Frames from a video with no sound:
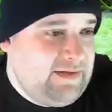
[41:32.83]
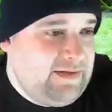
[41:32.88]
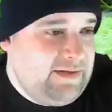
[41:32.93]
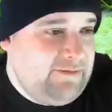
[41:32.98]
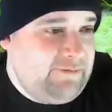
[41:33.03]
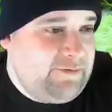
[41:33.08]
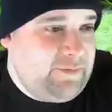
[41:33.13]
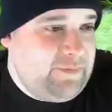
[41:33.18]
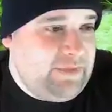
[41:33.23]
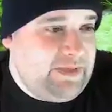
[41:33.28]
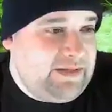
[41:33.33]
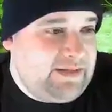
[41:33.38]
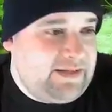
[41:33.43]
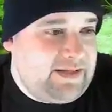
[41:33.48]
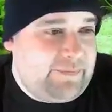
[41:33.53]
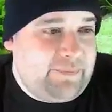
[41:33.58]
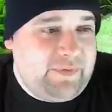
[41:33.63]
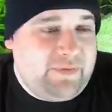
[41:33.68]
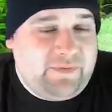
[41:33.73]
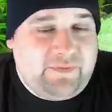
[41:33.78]
If you mean
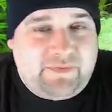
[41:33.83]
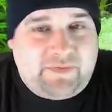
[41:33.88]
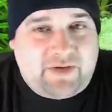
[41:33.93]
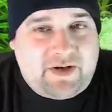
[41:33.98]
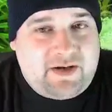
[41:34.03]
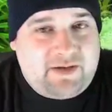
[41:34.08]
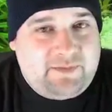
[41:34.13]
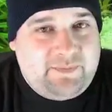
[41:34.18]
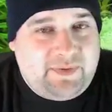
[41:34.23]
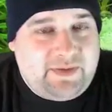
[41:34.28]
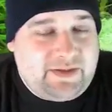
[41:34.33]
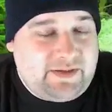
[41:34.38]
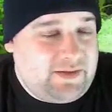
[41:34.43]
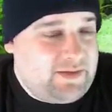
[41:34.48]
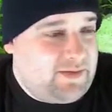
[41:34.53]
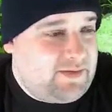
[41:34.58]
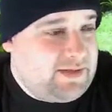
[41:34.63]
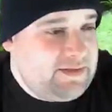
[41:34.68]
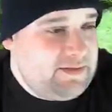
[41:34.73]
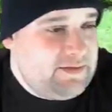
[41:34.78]
leopard frog pleco,
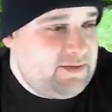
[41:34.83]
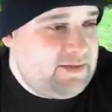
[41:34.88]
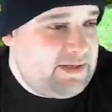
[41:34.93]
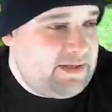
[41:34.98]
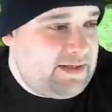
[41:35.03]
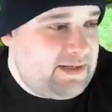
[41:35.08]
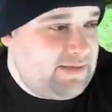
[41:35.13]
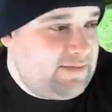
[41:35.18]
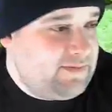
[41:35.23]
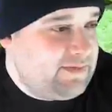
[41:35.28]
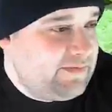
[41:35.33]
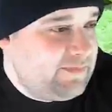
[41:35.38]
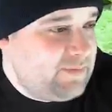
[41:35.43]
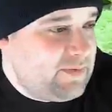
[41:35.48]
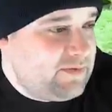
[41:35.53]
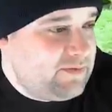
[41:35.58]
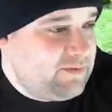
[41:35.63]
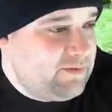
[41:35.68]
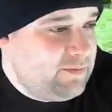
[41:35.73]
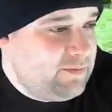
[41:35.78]
I do have a small group of